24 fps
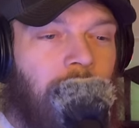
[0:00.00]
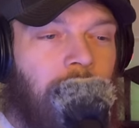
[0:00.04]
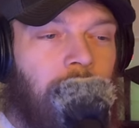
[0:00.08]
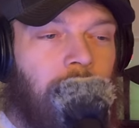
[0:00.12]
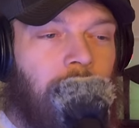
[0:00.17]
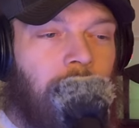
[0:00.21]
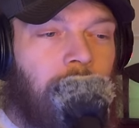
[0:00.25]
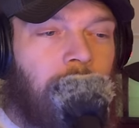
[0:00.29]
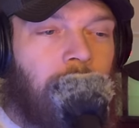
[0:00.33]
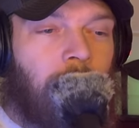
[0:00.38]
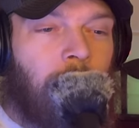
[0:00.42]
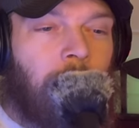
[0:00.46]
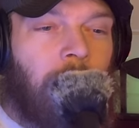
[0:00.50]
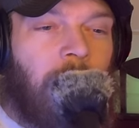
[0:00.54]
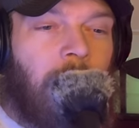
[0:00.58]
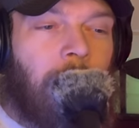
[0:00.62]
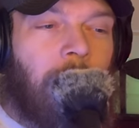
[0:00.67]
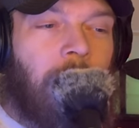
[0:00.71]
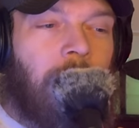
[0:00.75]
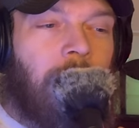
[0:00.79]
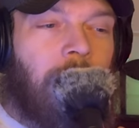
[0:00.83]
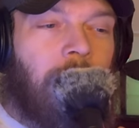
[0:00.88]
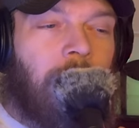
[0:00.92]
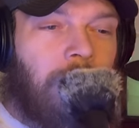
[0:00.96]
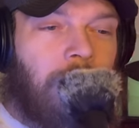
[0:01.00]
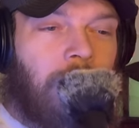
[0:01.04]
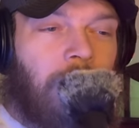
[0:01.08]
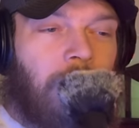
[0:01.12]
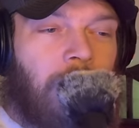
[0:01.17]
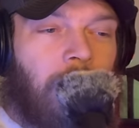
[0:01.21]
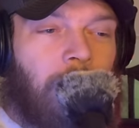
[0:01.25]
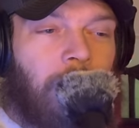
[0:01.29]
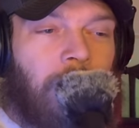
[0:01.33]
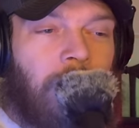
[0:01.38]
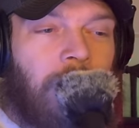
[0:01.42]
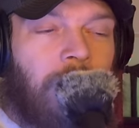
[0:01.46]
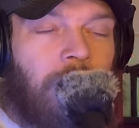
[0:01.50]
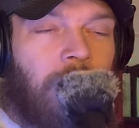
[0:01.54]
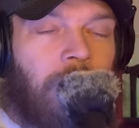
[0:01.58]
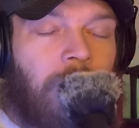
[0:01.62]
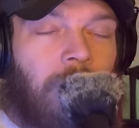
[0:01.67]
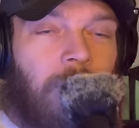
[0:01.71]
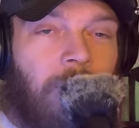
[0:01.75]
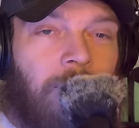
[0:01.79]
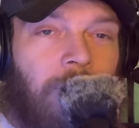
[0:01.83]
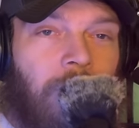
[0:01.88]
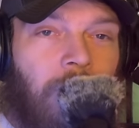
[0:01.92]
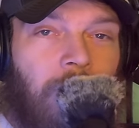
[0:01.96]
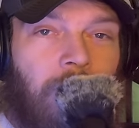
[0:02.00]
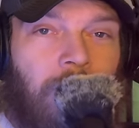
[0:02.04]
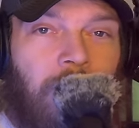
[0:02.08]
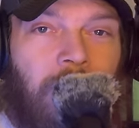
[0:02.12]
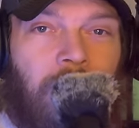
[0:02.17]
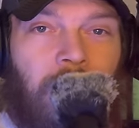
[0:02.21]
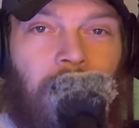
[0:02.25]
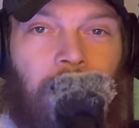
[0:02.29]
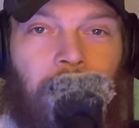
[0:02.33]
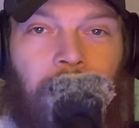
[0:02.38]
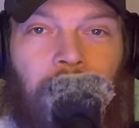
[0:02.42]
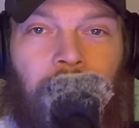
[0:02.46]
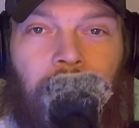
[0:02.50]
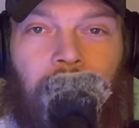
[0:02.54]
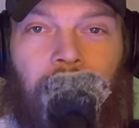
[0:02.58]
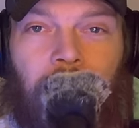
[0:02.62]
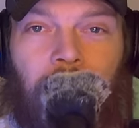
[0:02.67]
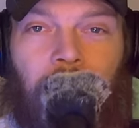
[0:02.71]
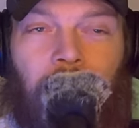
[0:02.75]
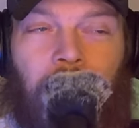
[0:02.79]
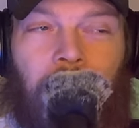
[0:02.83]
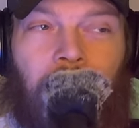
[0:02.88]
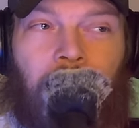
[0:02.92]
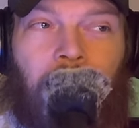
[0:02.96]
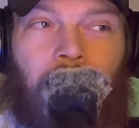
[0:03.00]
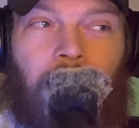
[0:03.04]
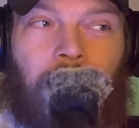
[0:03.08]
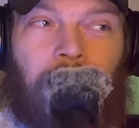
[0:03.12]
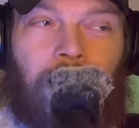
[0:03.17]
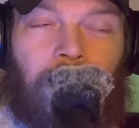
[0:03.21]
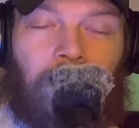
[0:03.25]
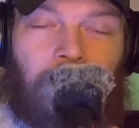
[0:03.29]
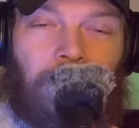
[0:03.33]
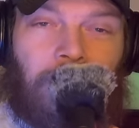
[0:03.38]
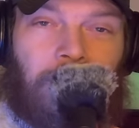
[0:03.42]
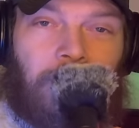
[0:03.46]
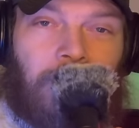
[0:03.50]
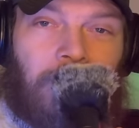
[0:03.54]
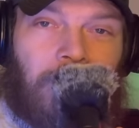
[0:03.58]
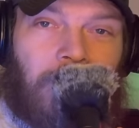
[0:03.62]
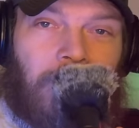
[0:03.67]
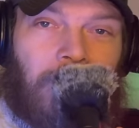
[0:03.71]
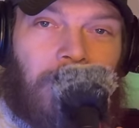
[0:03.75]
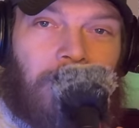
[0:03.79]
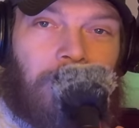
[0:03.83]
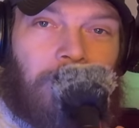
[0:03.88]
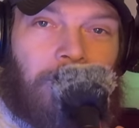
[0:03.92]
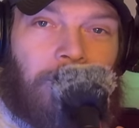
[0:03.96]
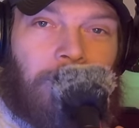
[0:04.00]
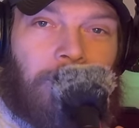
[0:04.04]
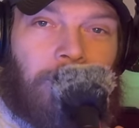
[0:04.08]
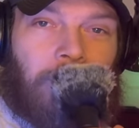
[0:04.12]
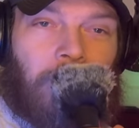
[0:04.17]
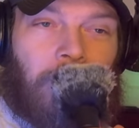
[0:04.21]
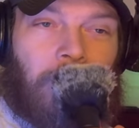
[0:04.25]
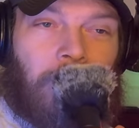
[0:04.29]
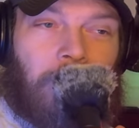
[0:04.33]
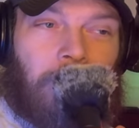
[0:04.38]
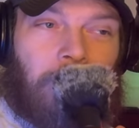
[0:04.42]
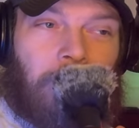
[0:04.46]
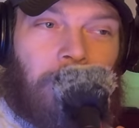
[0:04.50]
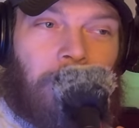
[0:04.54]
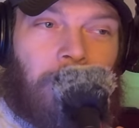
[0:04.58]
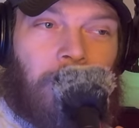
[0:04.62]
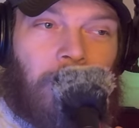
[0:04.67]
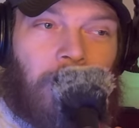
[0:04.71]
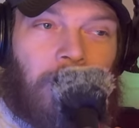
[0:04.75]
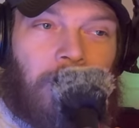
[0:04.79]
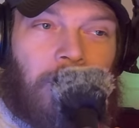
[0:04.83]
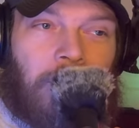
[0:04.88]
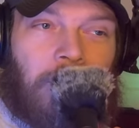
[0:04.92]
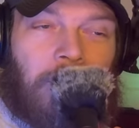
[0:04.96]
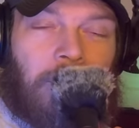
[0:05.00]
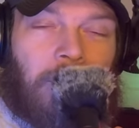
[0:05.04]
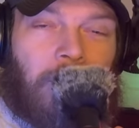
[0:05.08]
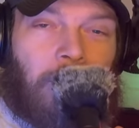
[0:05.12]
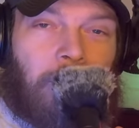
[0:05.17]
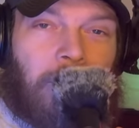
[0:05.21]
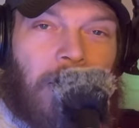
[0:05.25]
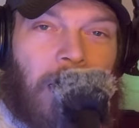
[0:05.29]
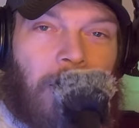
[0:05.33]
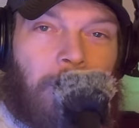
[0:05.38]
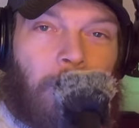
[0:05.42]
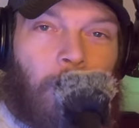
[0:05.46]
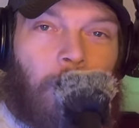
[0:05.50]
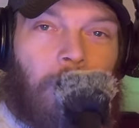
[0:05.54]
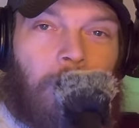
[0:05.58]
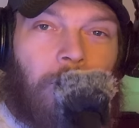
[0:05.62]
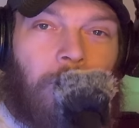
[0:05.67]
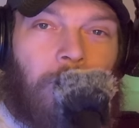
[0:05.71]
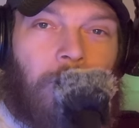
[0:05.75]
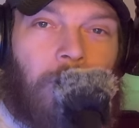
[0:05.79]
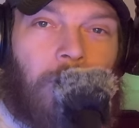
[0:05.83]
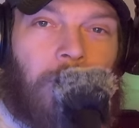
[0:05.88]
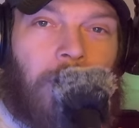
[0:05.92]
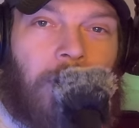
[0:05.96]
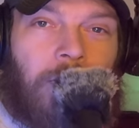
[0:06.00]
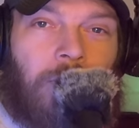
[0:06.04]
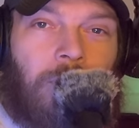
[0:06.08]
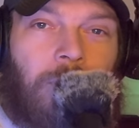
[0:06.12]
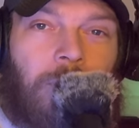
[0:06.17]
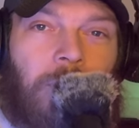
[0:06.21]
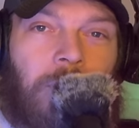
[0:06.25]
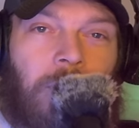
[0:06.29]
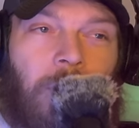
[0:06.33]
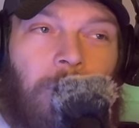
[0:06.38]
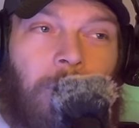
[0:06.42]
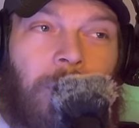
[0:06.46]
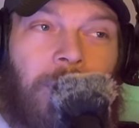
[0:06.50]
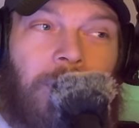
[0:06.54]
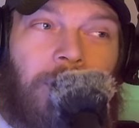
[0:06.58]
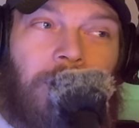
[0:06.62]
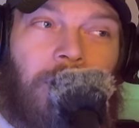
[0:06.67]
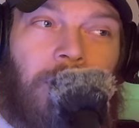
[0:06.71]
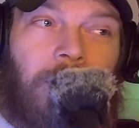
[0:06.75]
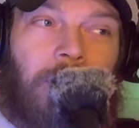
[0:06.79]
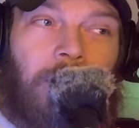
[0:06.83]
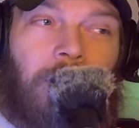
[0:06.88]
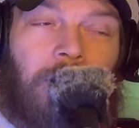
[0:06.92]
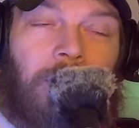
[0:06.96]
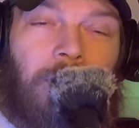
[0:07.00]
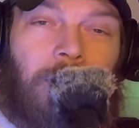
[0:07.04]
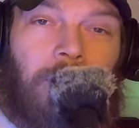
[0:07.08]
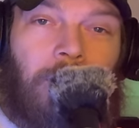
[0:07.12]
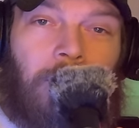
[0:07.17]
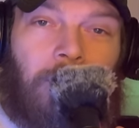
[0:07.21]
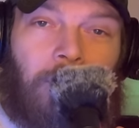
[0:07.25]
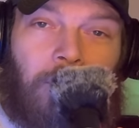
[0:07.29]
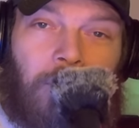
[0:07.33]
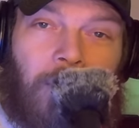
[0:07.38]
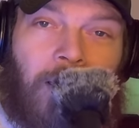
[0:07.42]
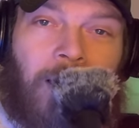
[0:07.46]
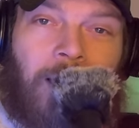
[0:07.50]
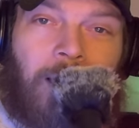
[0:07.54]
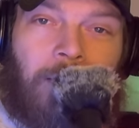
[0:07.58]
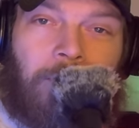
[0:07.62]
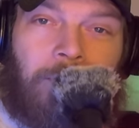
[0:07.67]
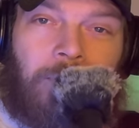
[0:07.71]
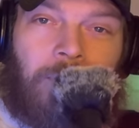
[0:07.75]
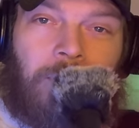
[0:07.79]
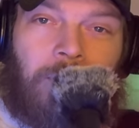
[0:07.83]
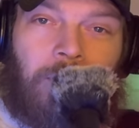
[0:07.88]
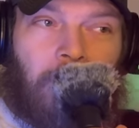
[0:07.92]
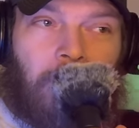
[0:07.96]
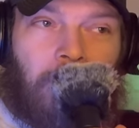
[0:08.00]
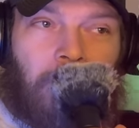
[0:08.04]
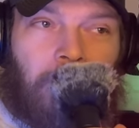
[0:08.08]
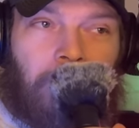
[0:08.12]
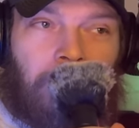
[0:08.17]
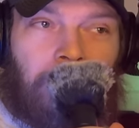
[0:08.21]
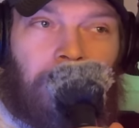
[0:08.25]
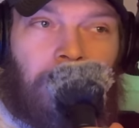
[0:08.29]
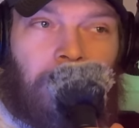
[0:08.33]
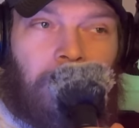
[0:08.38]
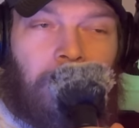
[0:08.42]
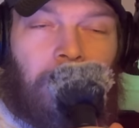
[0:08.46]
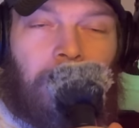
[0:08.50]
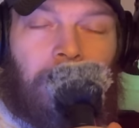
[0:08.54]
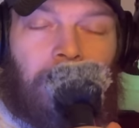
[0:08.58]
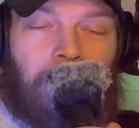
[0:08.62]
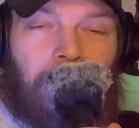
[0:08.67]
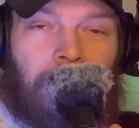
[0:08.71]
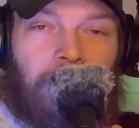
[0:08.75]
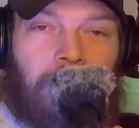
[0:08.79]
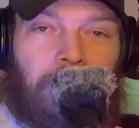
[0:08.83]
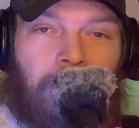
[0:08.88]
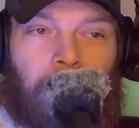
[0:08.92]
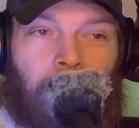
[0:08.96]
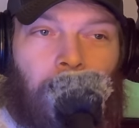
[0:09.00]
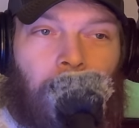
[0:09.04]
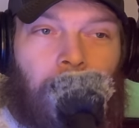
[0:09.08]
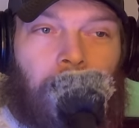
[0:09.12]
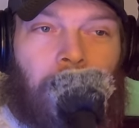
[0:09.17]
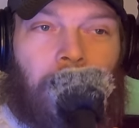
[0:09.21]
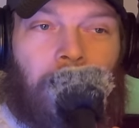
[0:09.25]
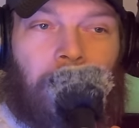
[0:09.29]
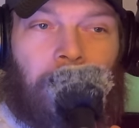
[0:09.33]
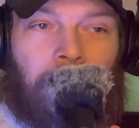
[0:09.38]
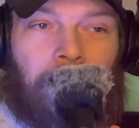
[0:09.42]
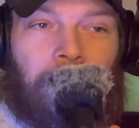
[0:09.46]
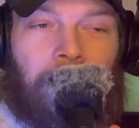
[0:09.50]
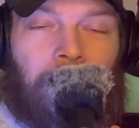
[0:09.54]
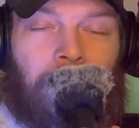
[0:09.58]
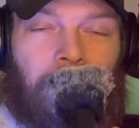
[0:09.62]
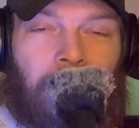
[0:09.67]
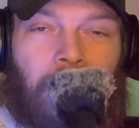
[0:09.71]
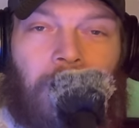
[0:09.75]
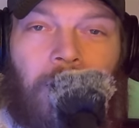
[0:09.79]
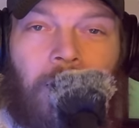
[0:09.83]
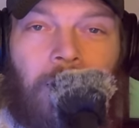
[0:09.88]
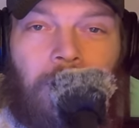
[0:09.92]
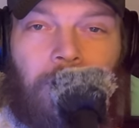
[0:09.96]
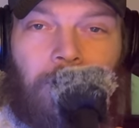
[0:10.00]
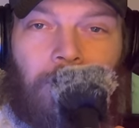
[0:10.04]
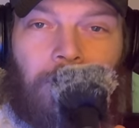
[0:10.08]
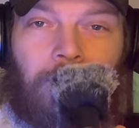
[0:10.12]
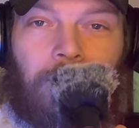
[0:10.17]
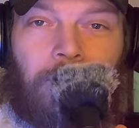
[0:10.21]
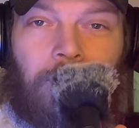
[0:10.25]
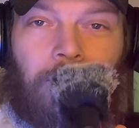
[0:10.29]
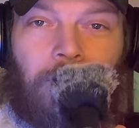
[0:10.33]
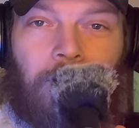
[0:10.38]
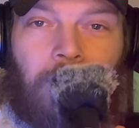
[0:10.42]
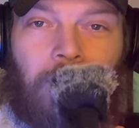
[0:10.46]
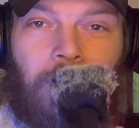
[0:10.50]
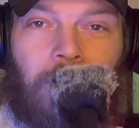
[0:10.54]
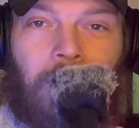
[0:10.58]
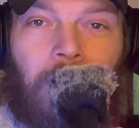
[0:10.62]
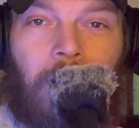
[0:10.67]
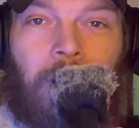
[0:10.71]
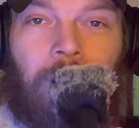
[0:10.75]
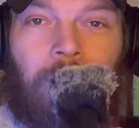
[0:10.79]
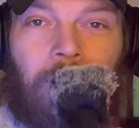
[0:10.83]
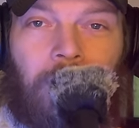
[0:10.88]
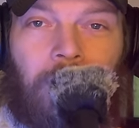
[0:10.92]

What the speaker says: So maybe the depiction of those demons and angels from the Bible are actually depicting the crafts of the creatures, or of the angels and the